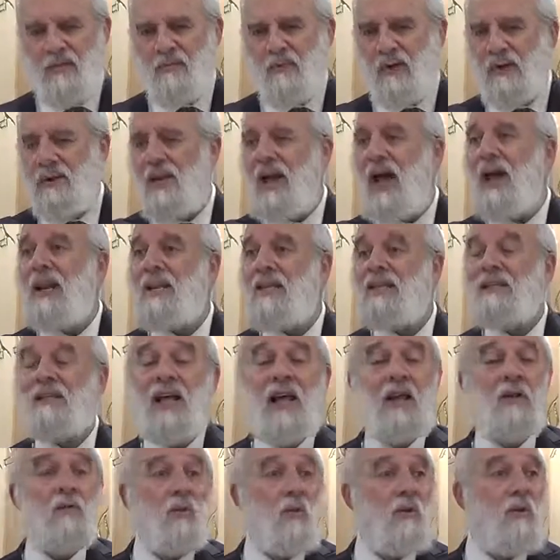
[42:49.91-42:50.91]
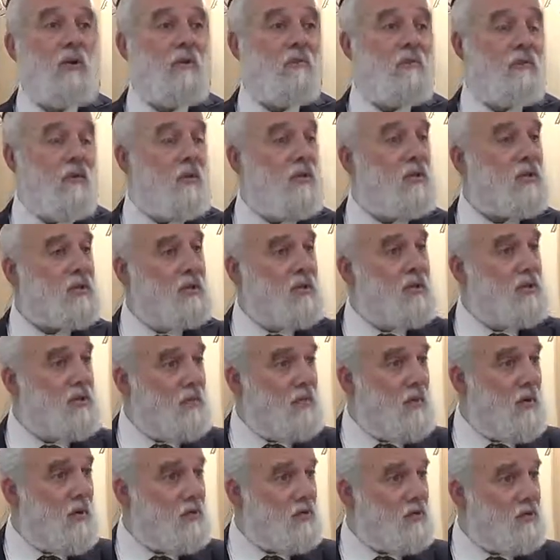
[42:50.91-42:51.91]
But that is not where he focuses
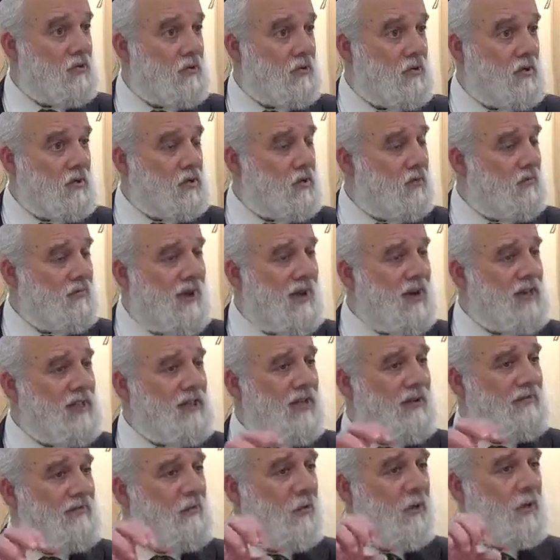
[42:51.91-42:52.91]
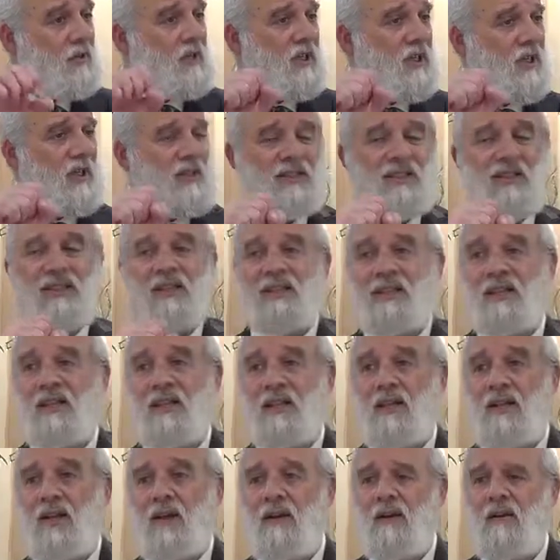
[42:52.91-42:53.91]
the most. So far he's not focusing on the
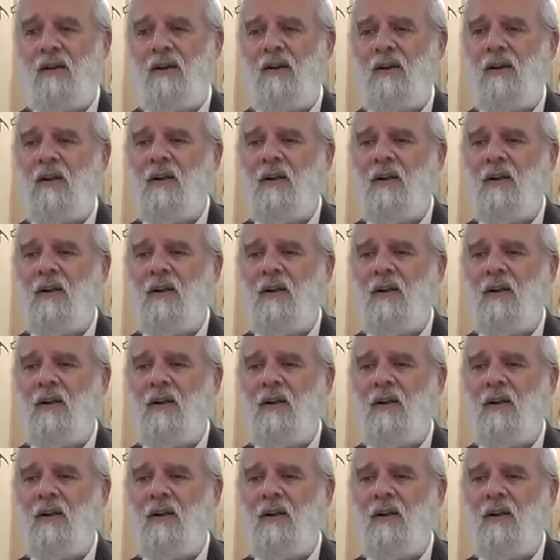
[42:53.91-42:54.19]
sin here.